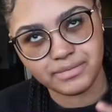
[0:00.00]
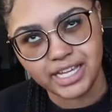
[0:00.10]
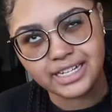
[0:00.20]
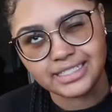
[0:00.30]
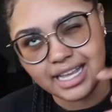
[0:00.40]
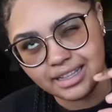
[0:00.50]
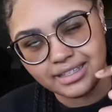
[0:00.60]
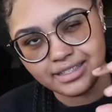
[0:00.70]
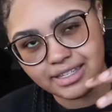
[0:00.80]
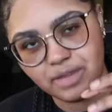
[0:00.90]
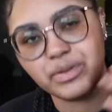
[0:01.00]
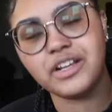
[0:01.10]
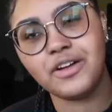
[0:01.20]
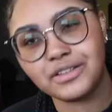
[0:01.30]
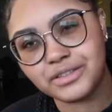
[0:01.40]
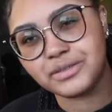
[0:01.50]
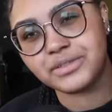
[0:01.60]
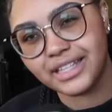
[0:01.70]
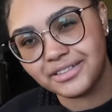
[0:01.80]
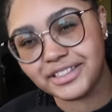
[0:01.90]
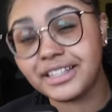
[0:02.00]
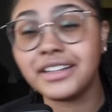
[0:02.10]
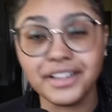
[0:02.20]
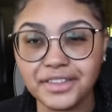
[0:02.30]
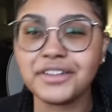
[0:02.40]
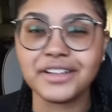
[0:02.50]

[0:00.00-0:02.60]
not exactly the same, but it also sounds like another